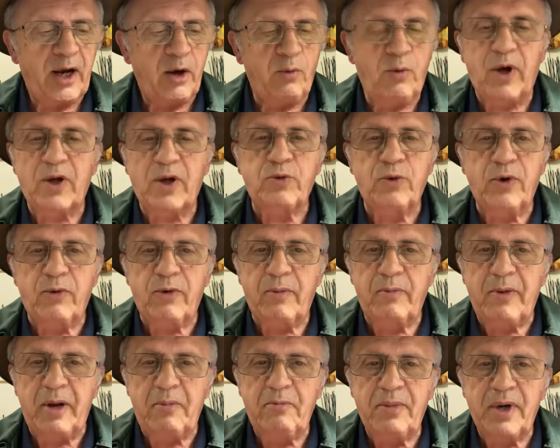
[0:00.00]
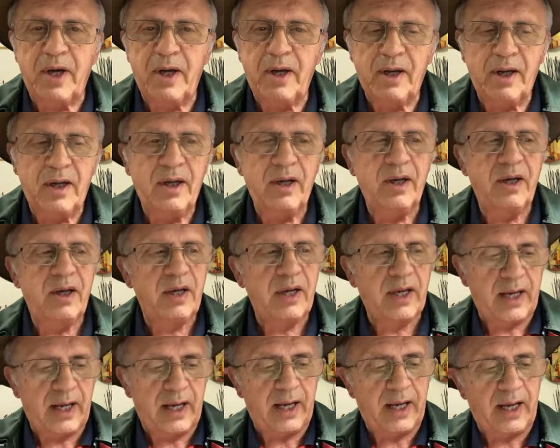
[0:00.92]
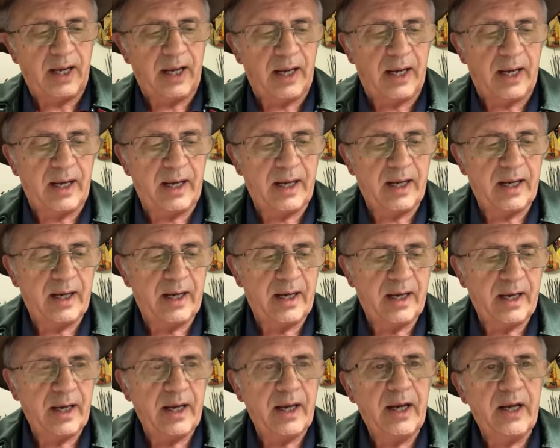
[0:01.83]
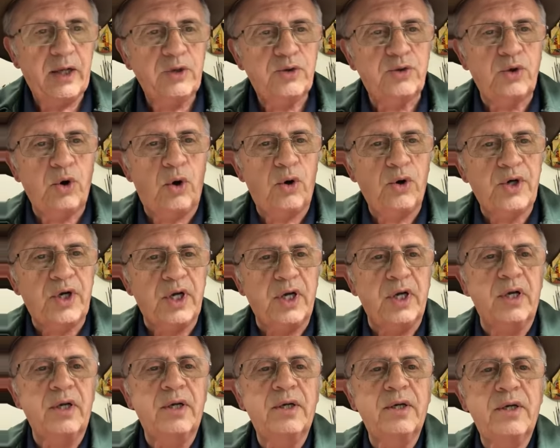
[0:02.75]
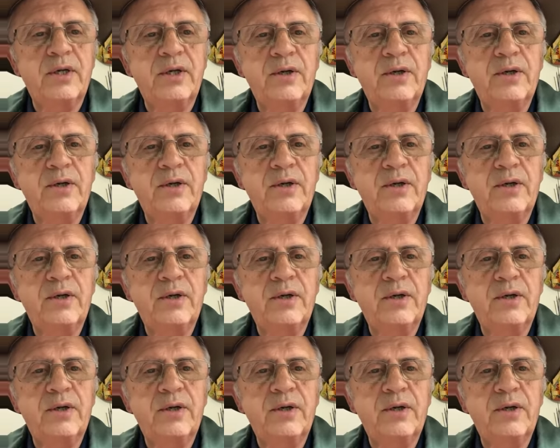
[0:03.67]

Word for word: what we remember, uh, talking,